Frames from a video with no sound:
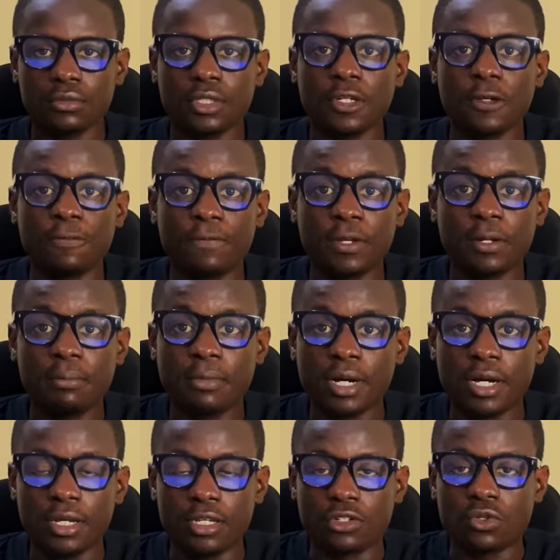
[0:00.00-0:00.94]

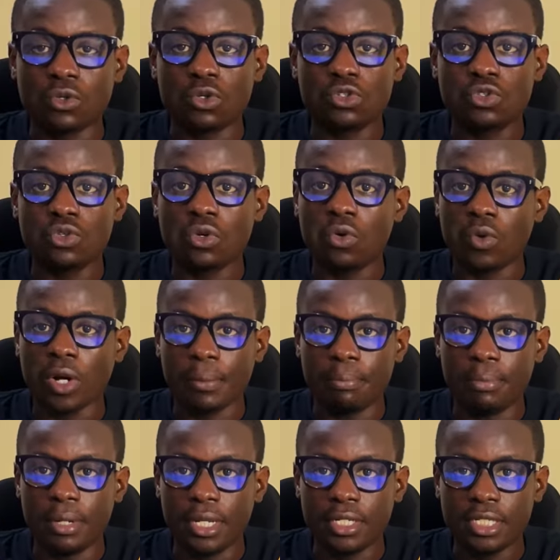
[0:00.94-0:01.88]
Figma is also
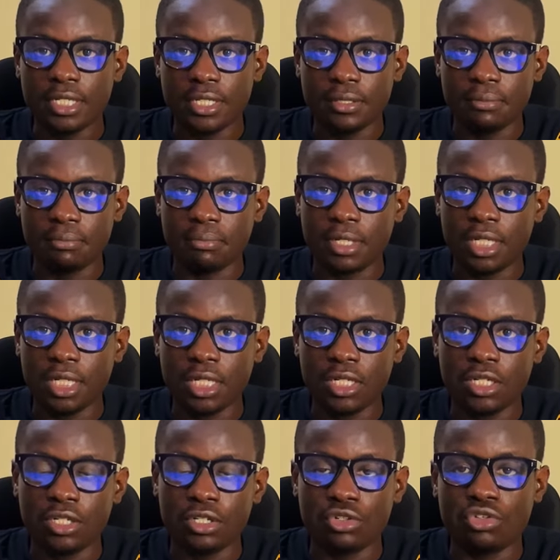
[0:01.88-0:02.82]
web-based,
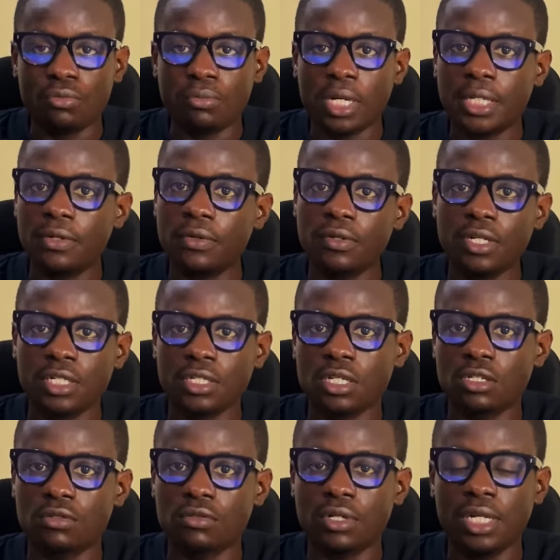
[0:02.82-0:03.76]
meaning you might not
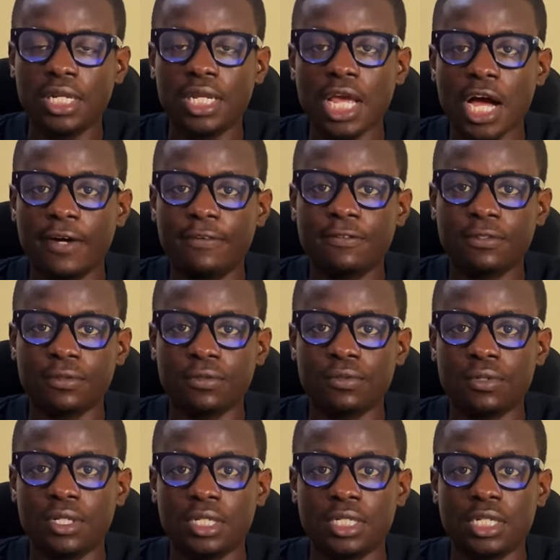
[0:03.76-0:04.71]
necessarily have
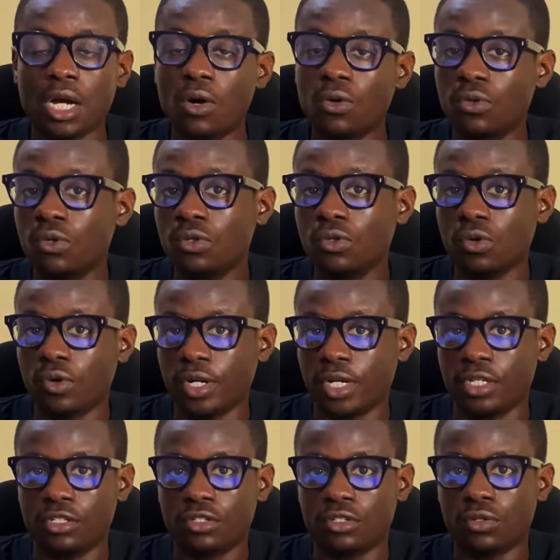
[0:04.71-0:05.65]
to download or
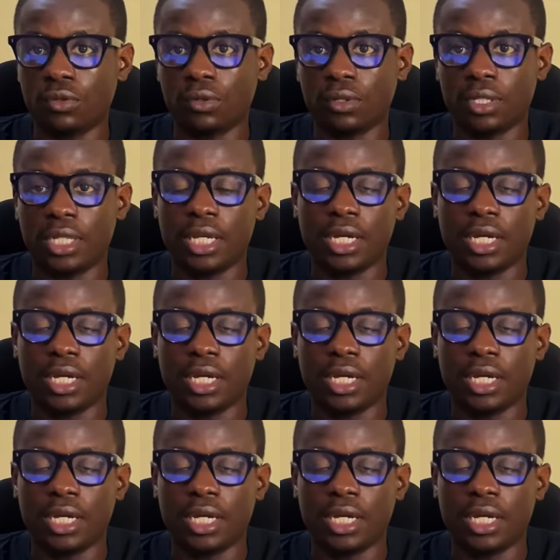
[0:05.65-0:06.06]
install their